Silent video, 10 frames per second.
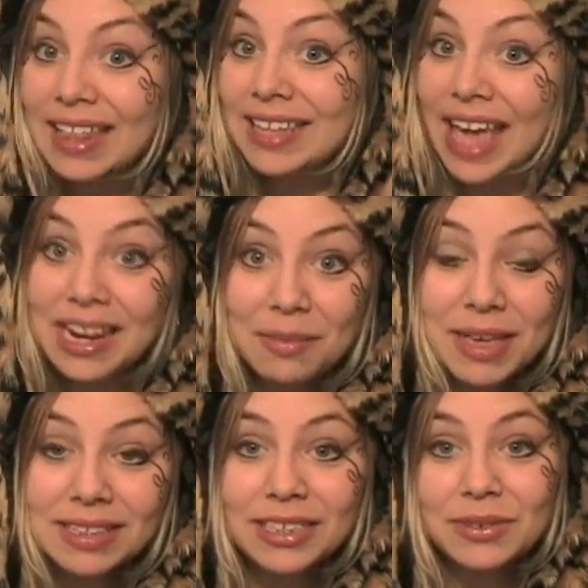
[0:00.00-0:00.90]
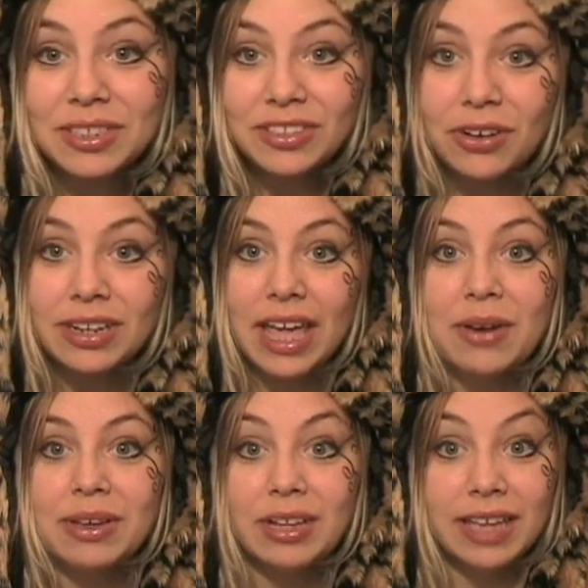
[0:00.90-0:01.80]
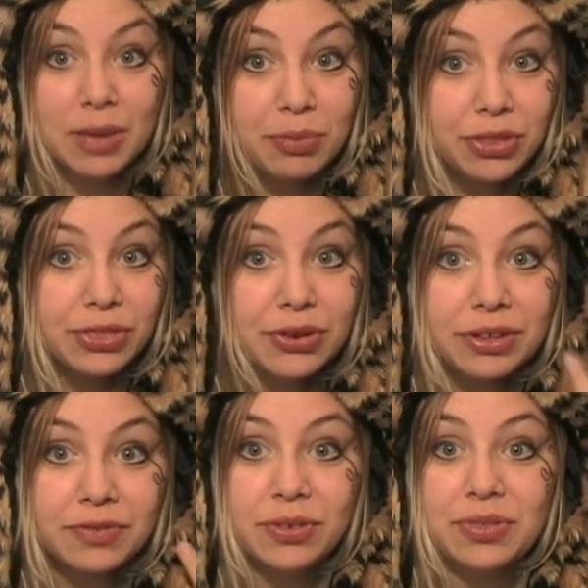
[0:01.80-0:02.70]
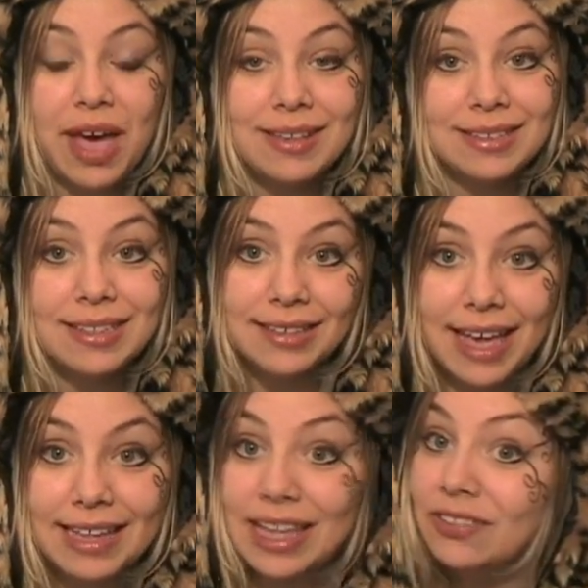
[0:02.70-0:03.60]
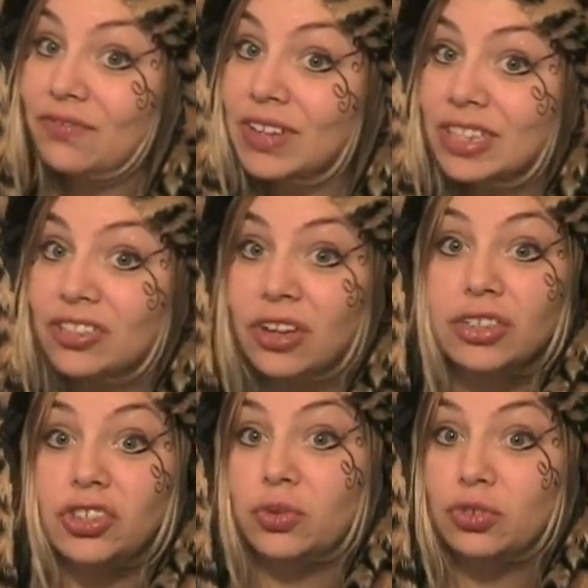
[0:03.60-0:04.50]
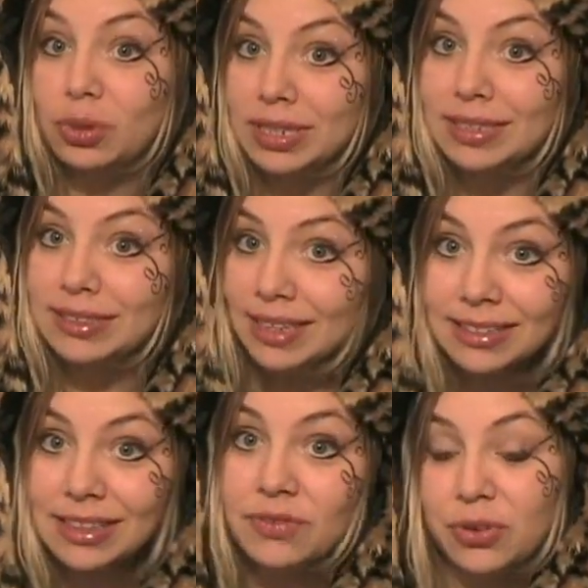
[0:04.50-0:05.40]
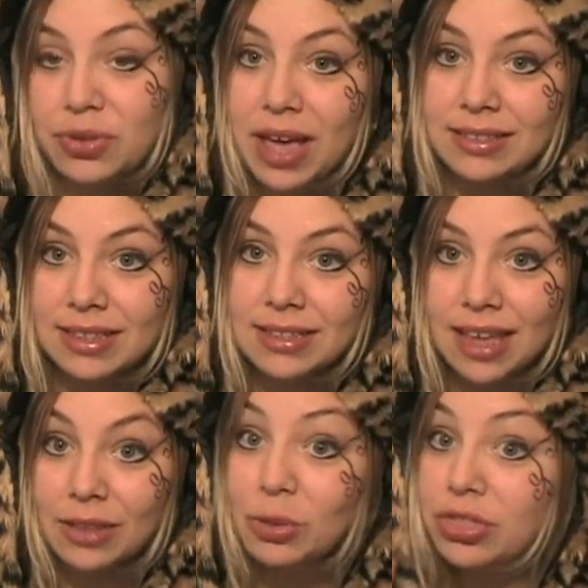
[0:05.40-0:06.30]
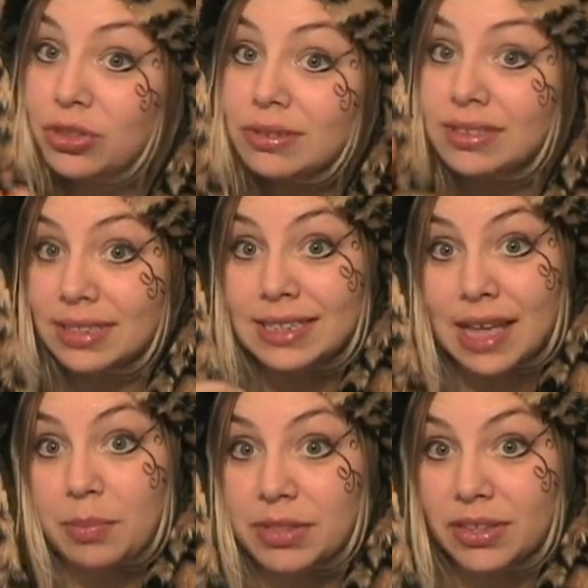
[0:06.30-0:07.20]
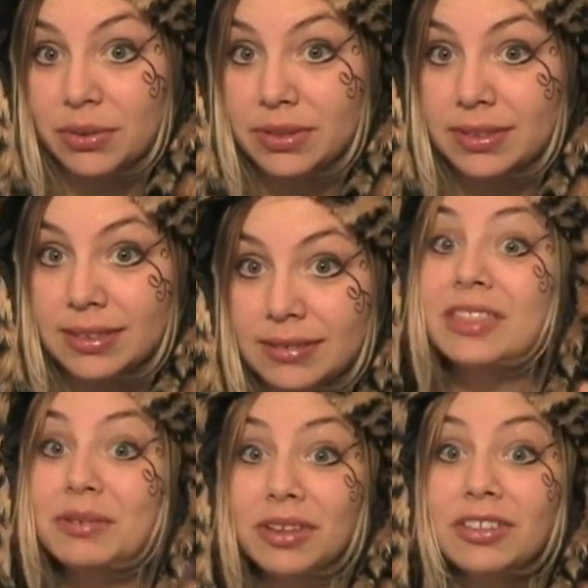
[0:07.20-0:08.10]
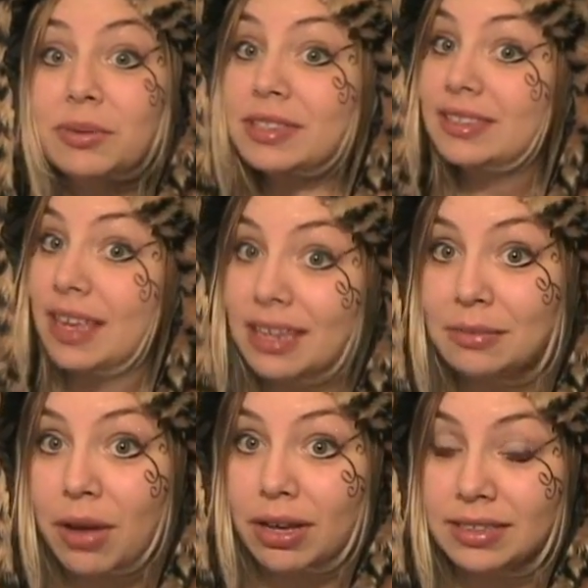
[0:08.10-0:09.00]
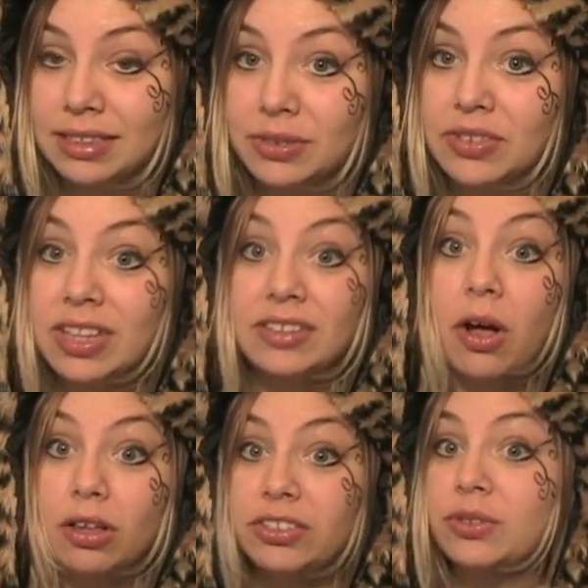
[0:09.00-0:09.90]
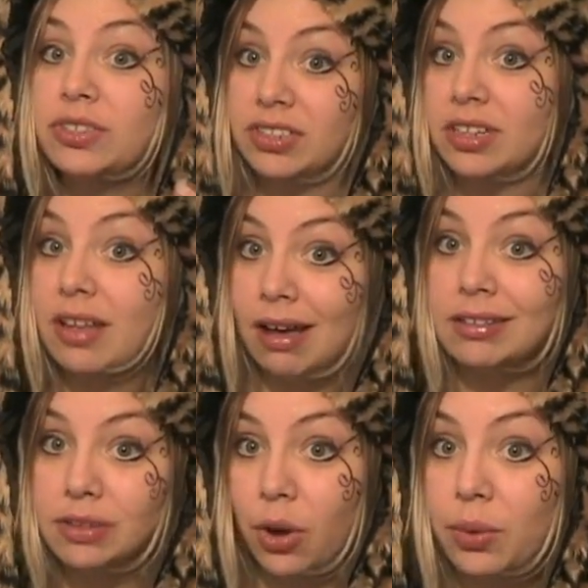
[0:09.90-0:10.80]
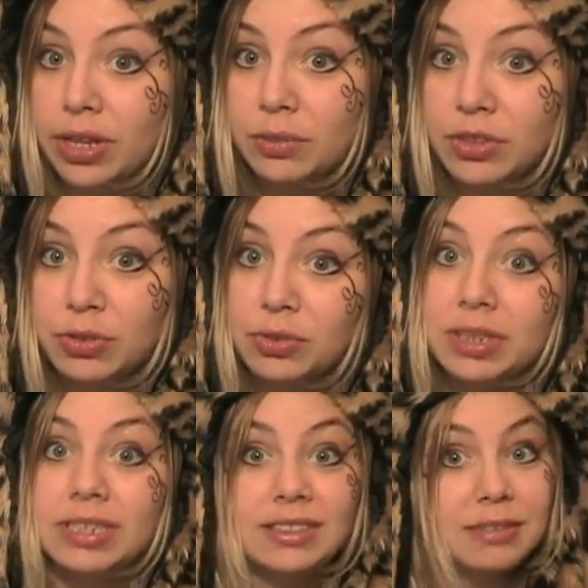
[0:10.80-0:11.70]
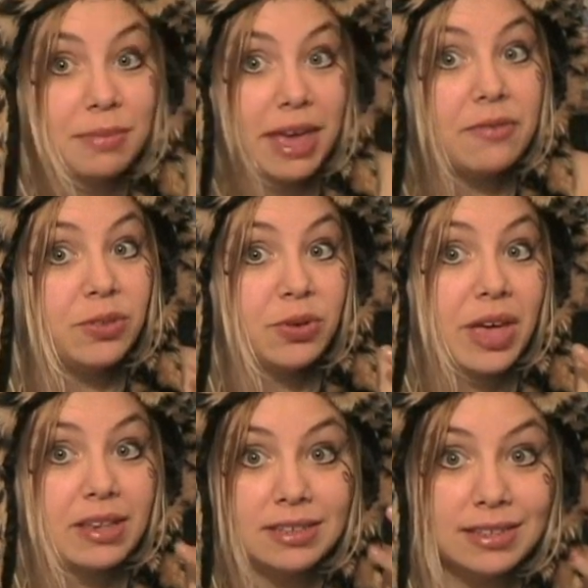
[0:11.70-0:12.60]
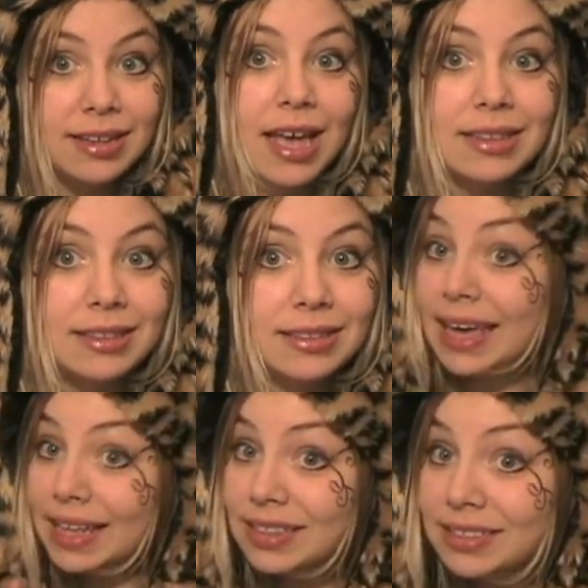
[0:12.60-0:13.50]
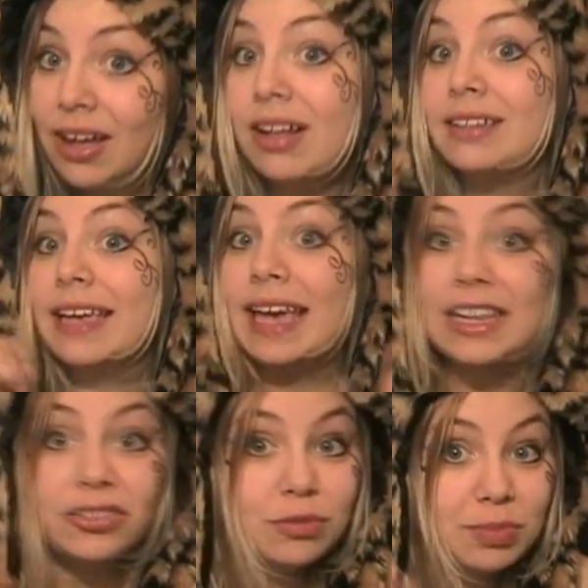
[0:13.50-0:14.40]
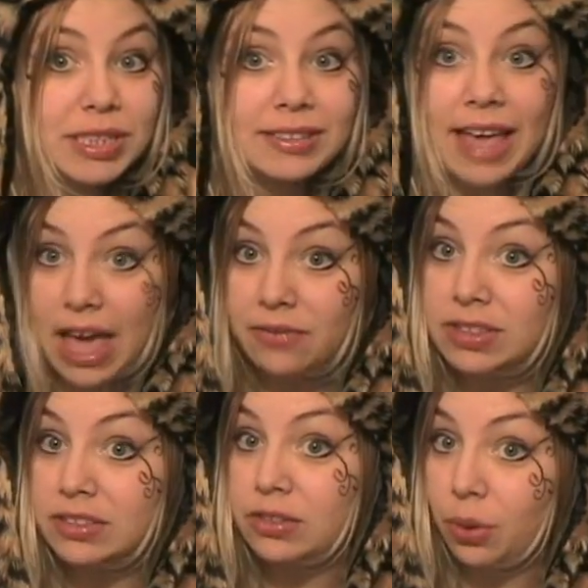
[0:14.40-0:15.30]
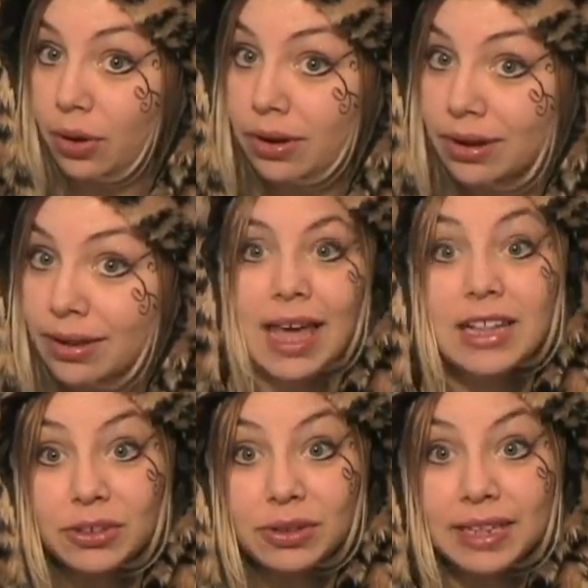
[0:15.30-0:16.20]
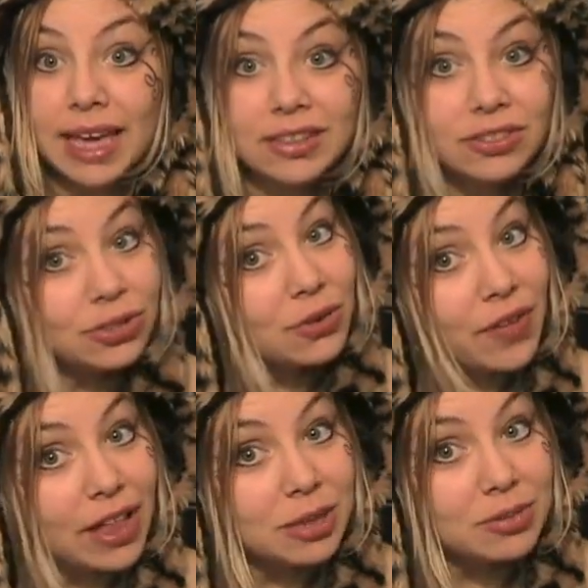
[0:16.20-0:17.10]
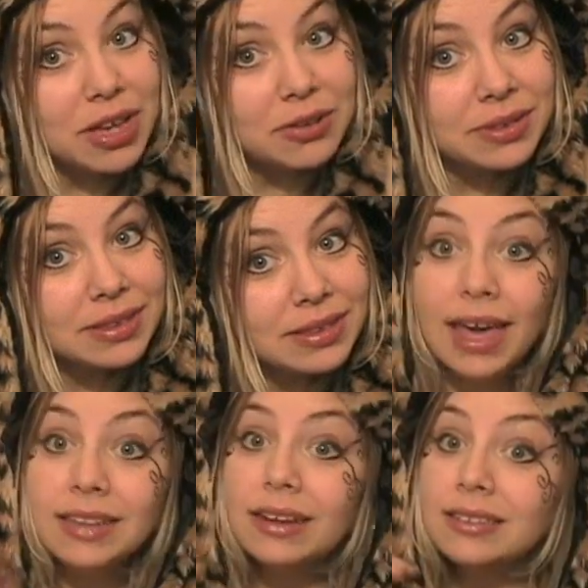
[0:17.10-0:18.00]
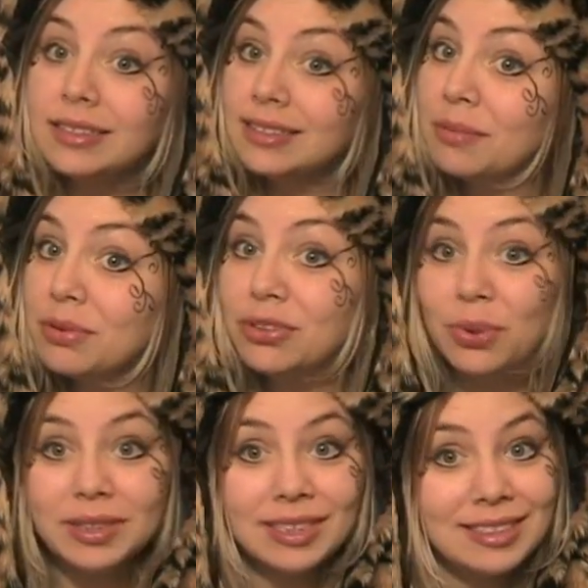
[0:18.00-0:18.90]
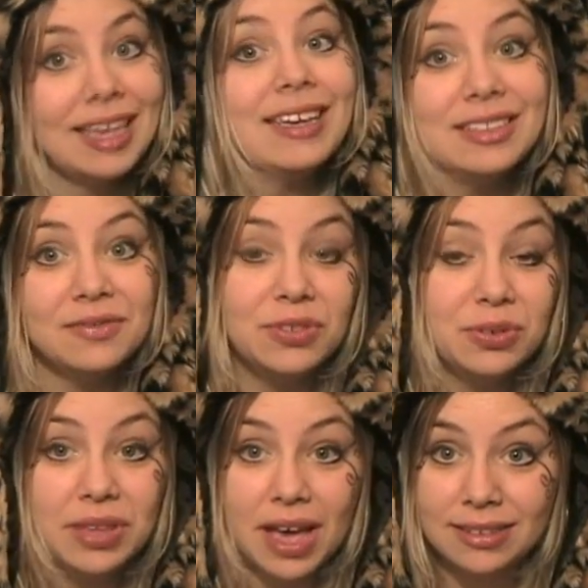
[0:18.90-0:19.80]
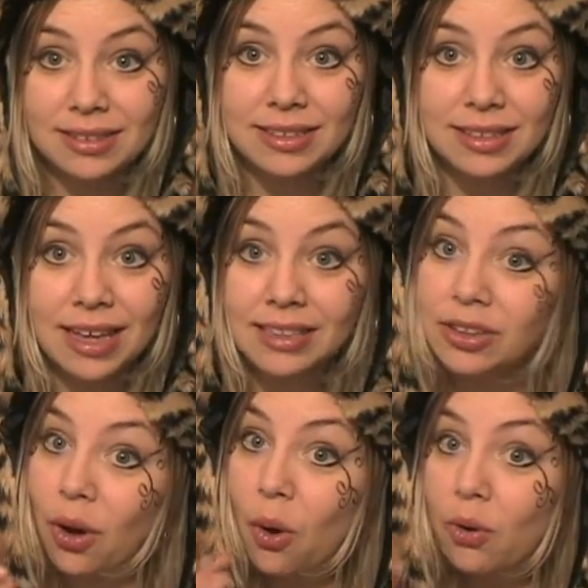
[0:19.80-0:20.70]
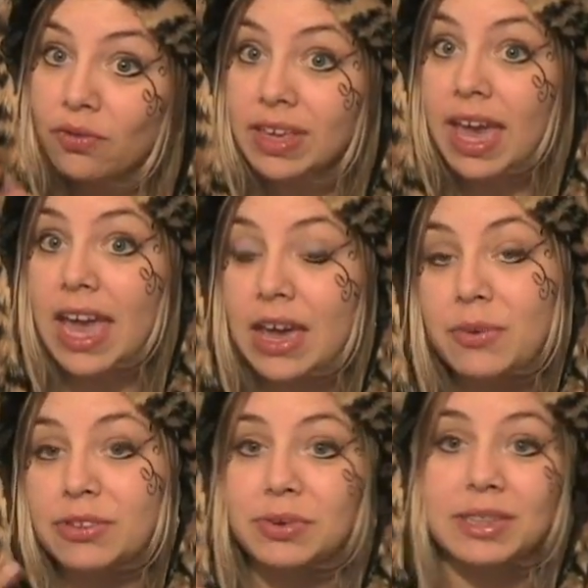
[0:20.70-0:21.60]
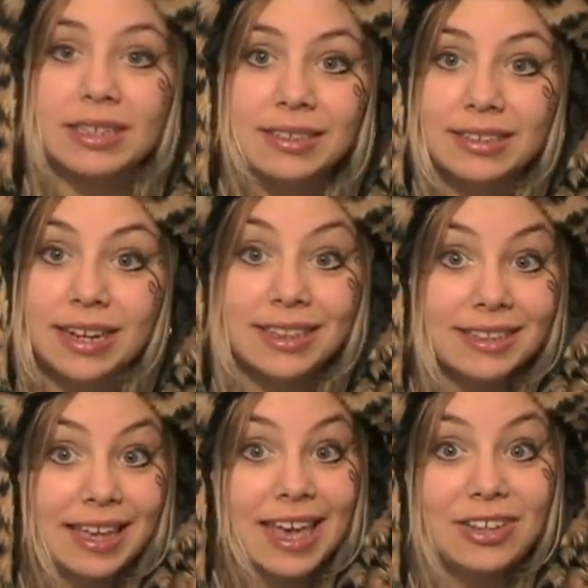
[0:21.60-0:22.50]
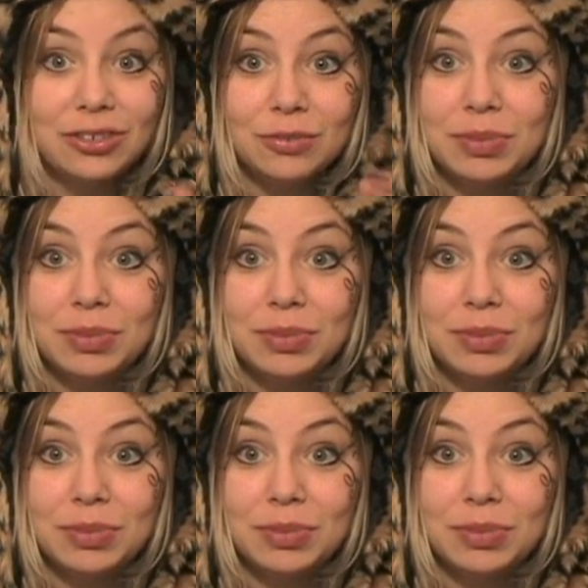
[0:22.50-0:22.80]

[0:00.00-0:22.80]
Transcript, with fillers: The anime series started airing on April 3rd of 2010 and finished on June 26th of 2010 with 13 episodes. There's also a second manga series that's also still ongoing, which was released in May of 2010. It's called Angel Beats Heaven's Door, and currently has two volumes out. And on December 22nd of 2010, an OVA was released titled Angel